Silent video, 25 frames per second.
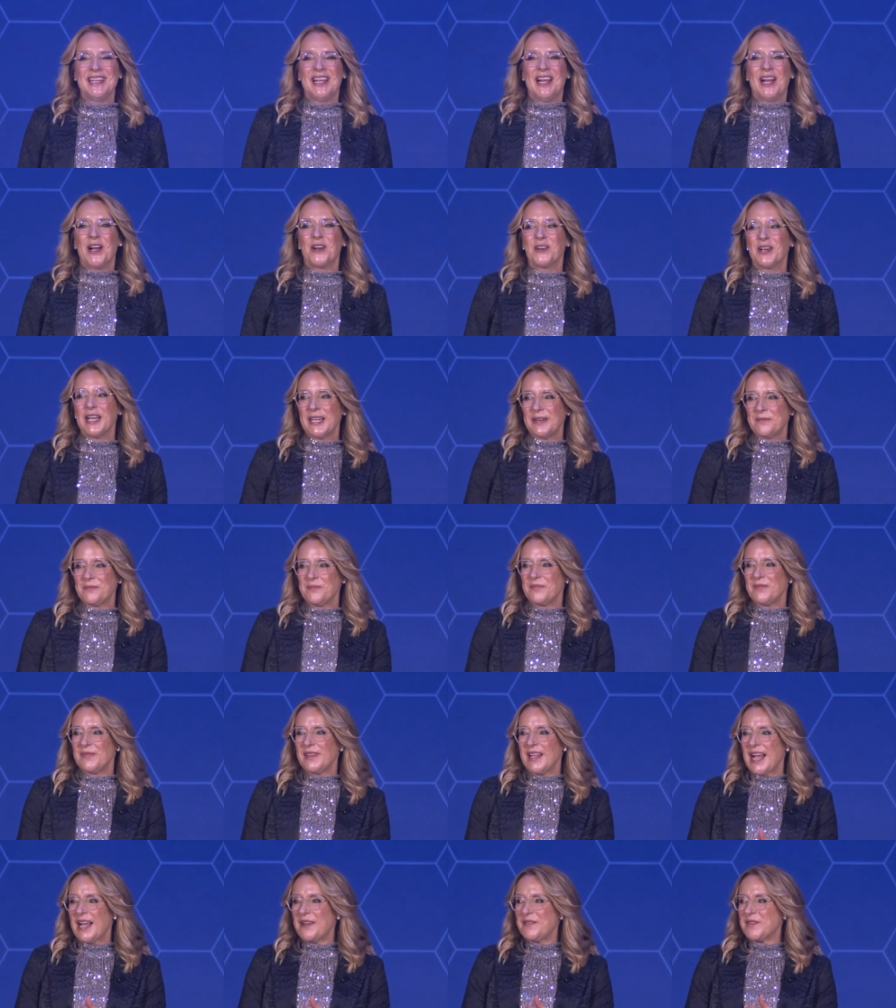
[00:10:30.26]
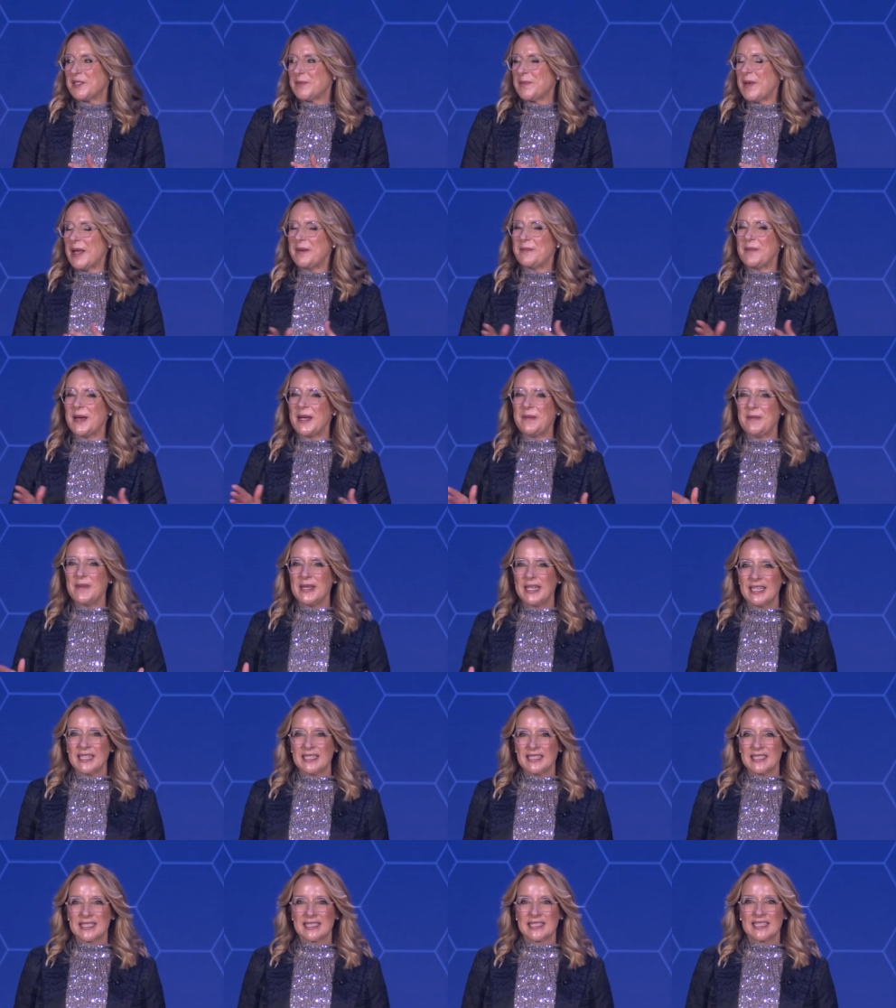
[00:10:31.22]
All right, I've spent my
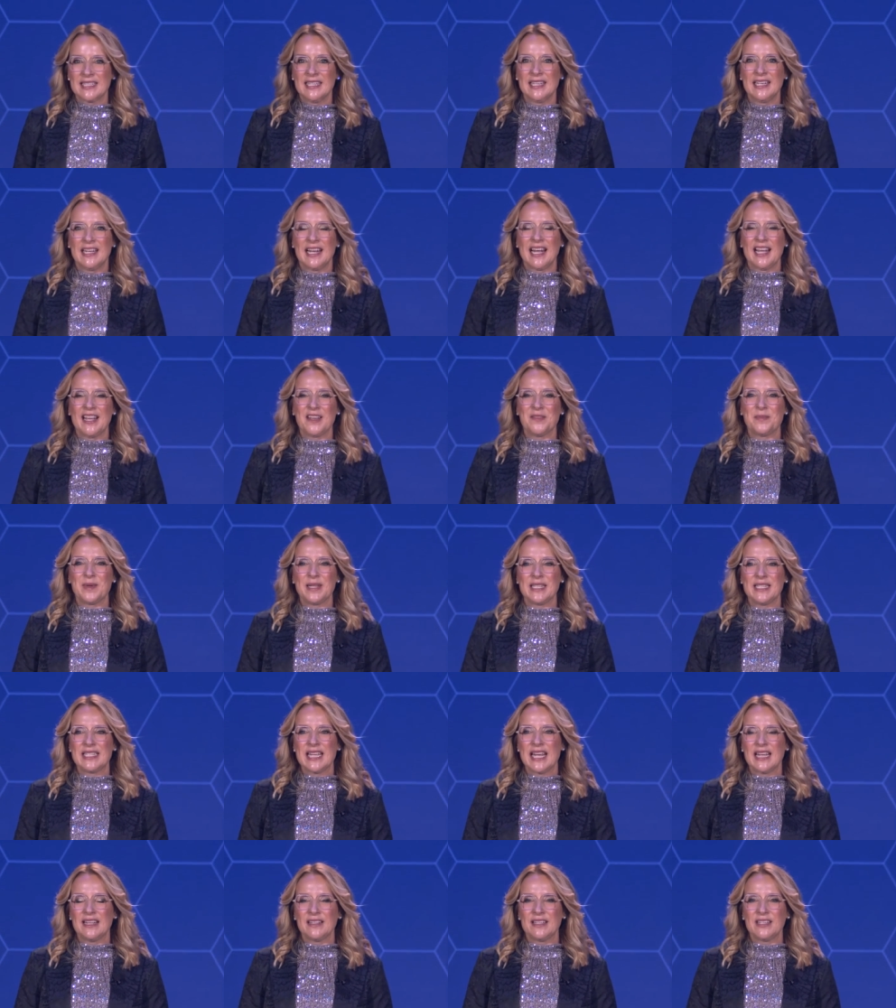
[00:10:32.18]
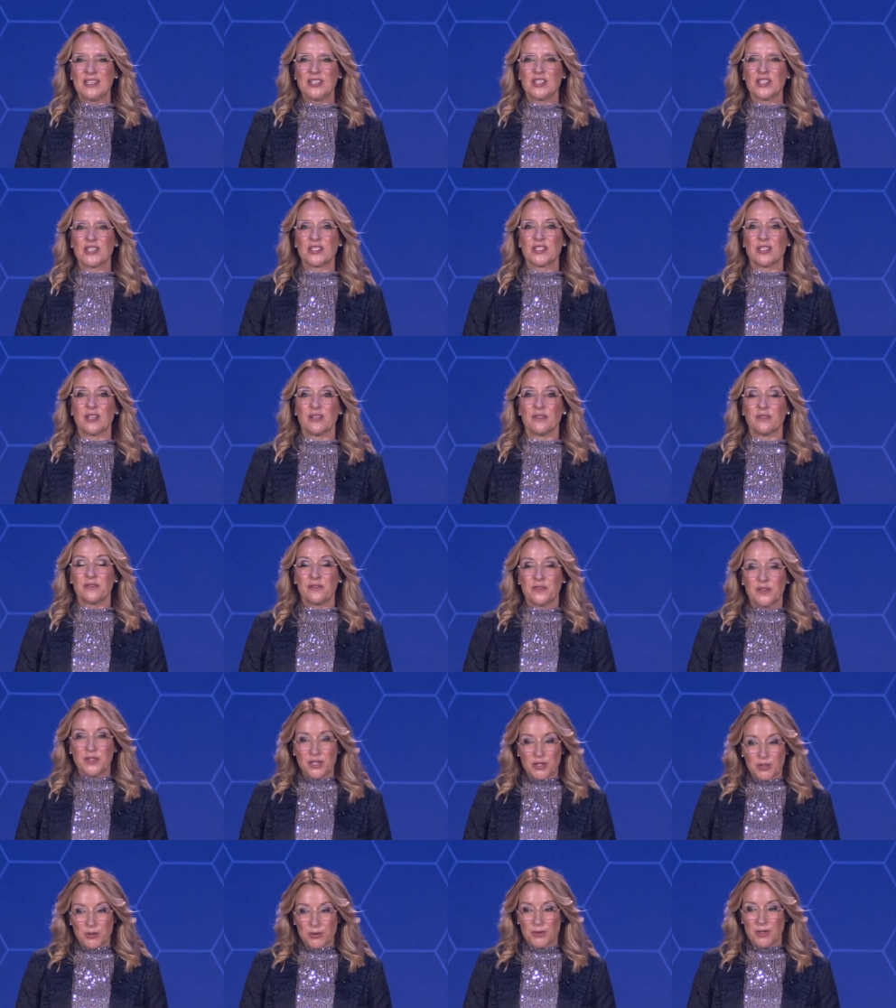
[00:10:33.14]
minutes. I have been telling just a
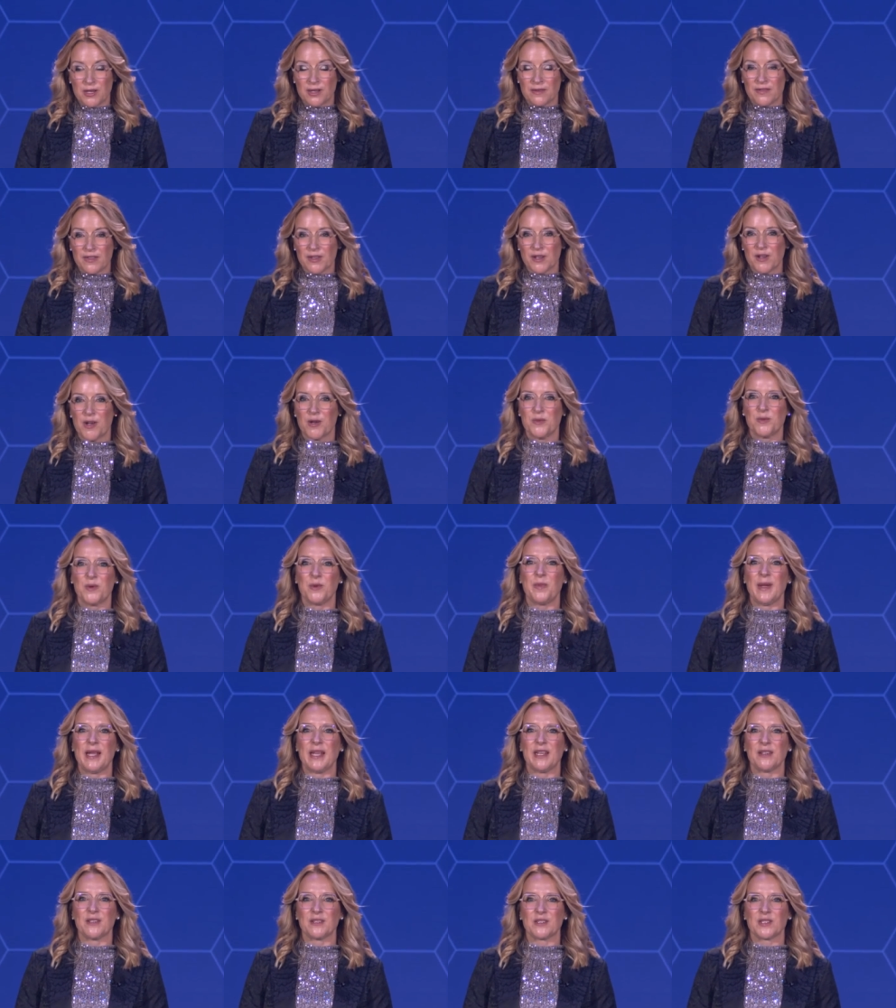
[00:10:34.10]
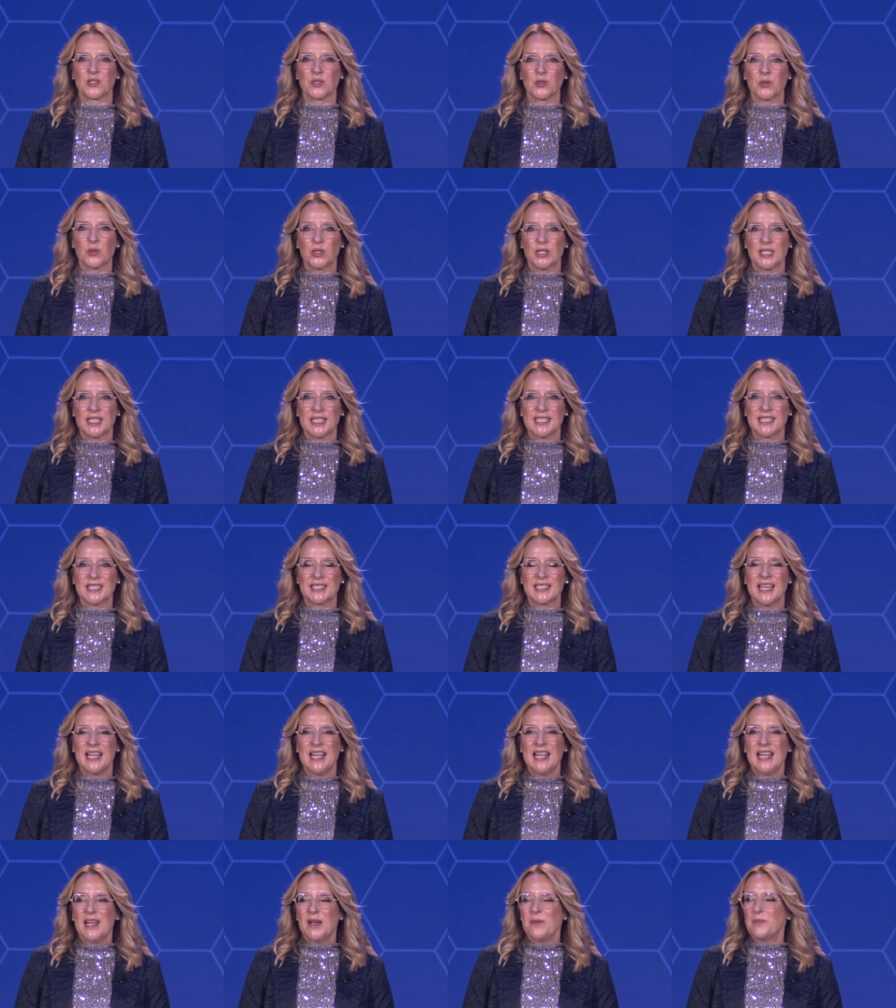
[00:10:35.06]
few of the Coldwell Banker stories,
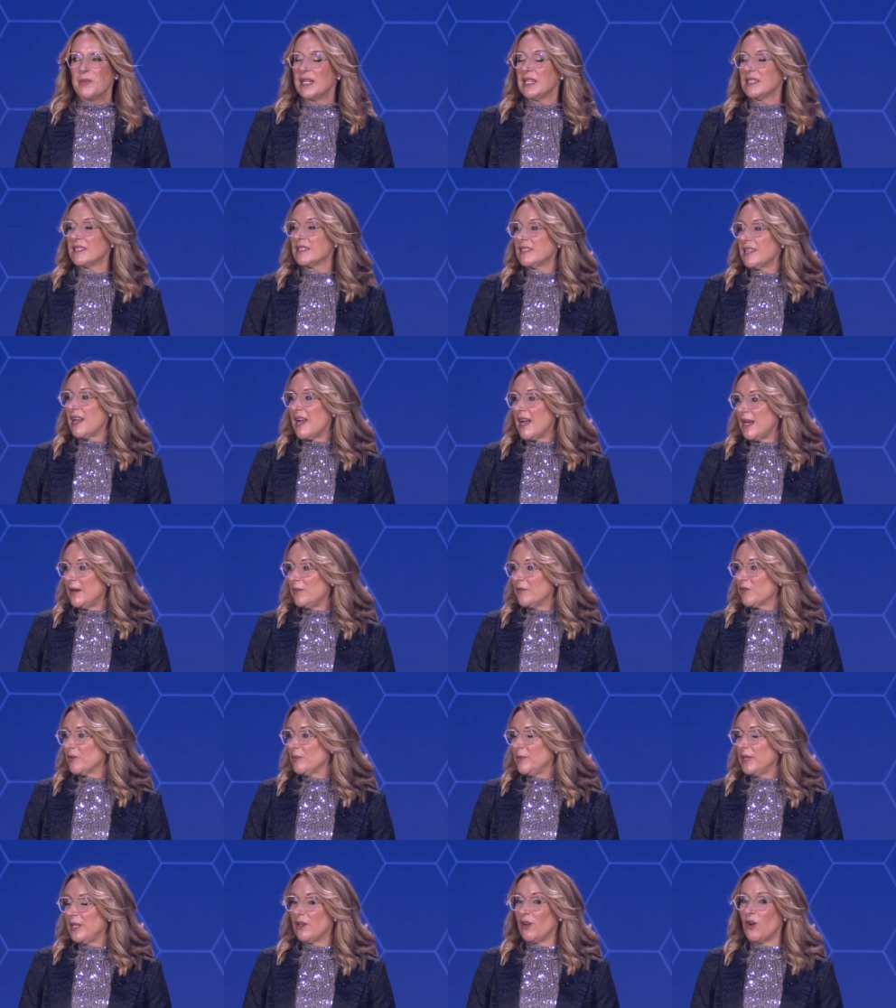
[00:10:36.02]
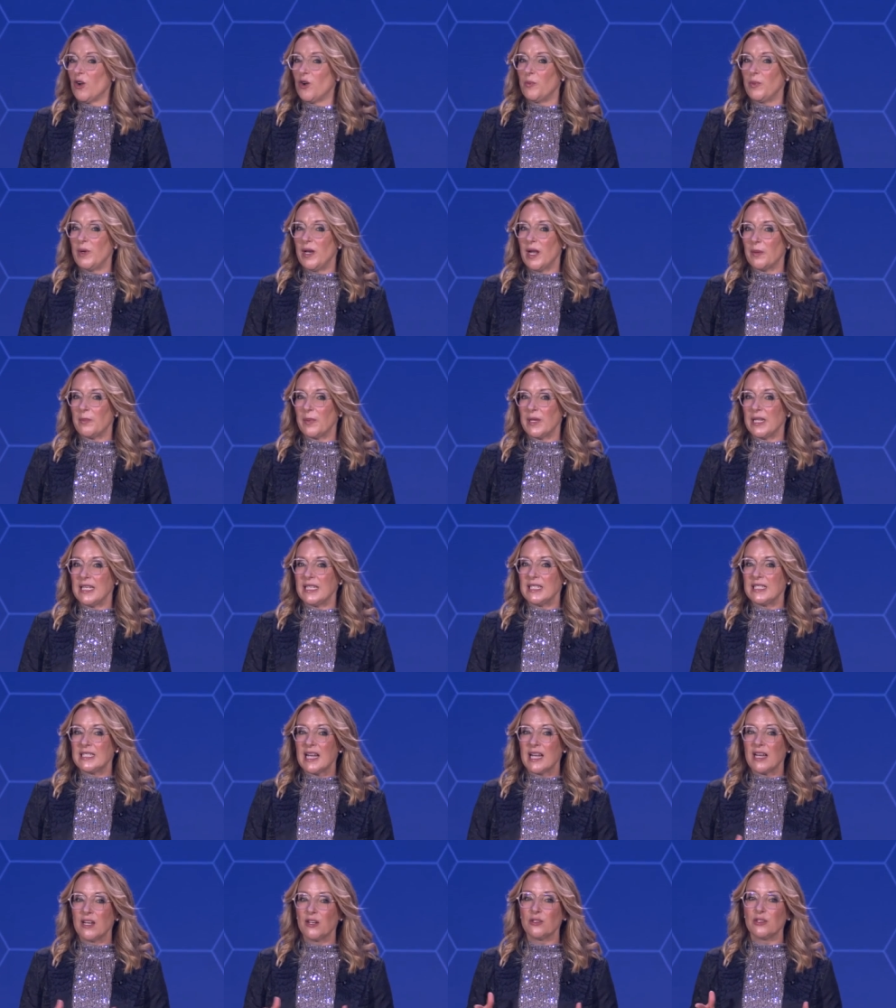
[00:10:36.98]
but it's time for me to open up an
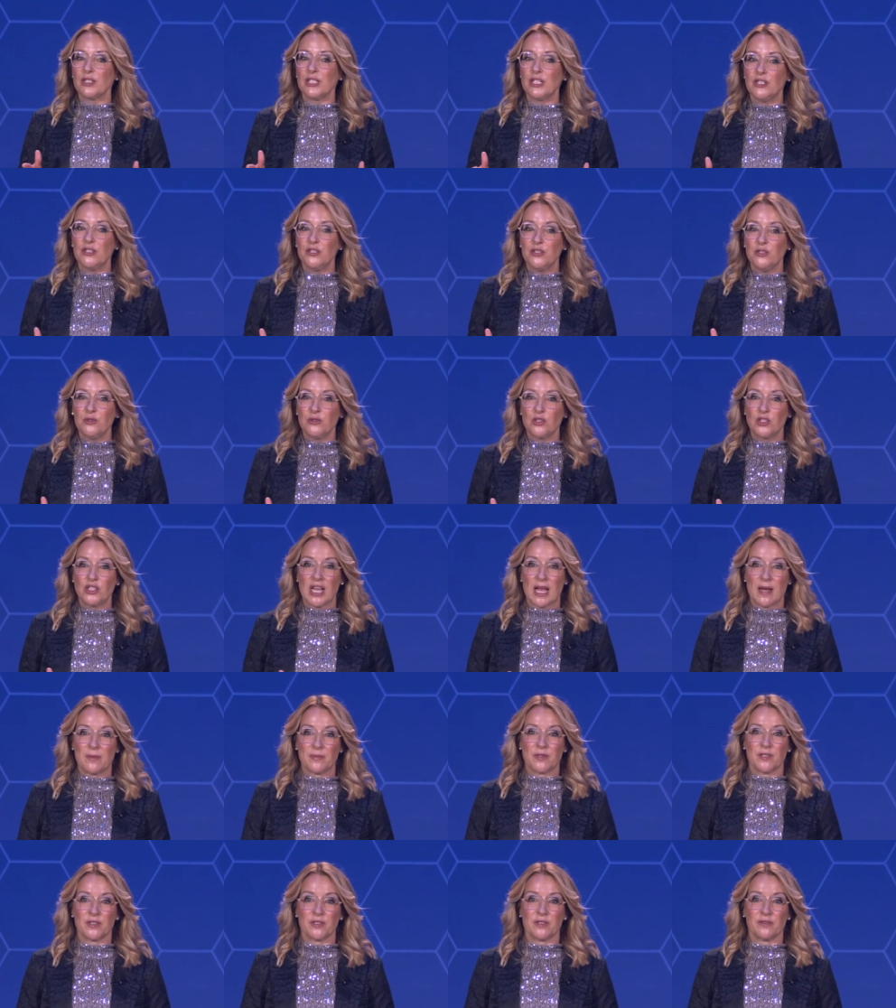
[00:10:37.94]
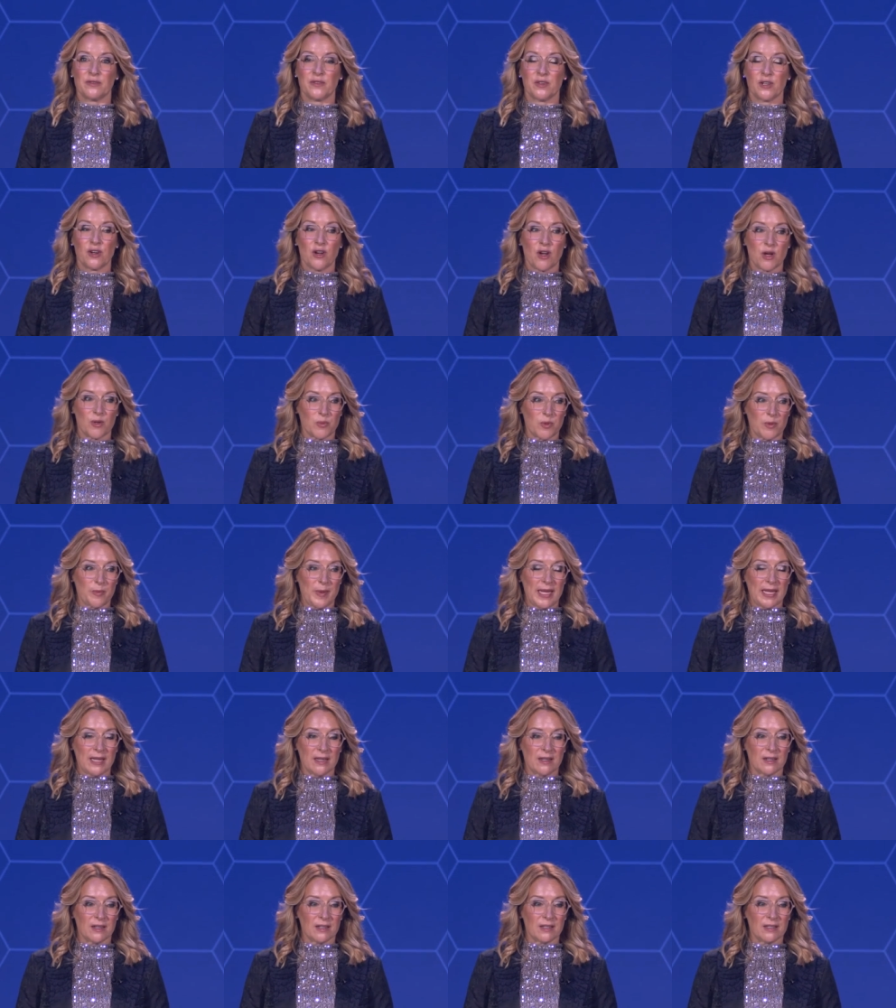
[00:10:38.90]
entirely new chapter for Coldwell
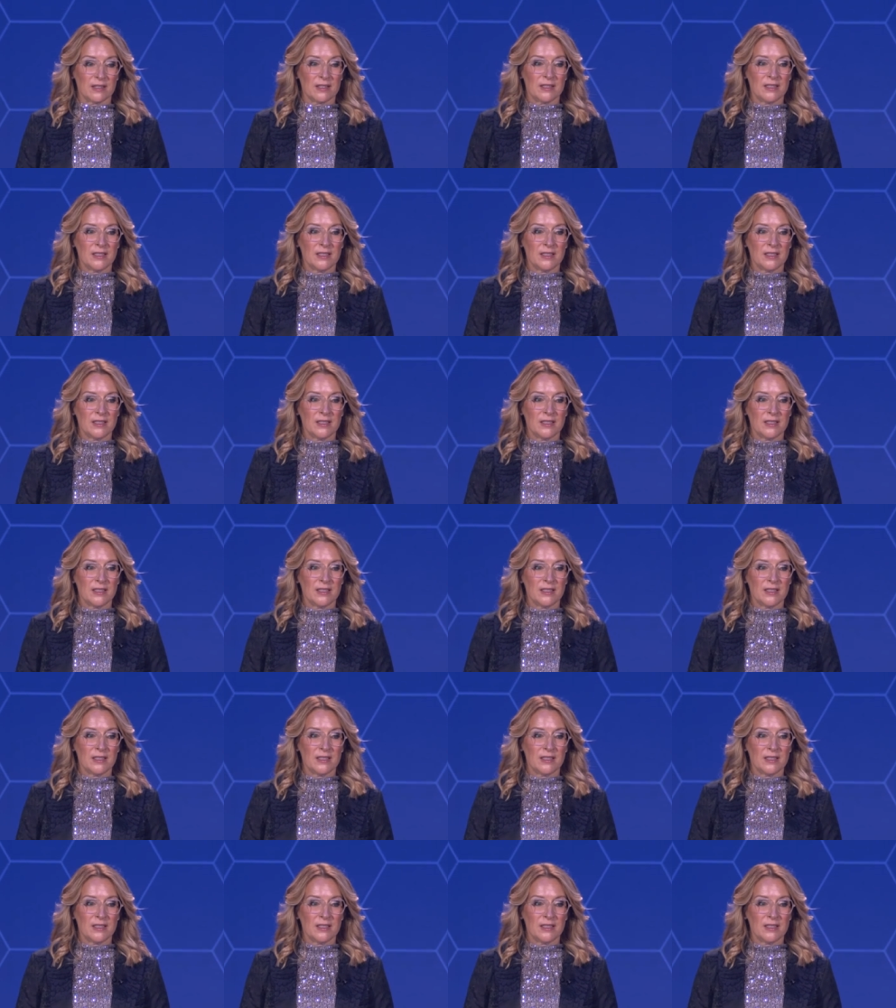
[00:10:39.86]
Banker.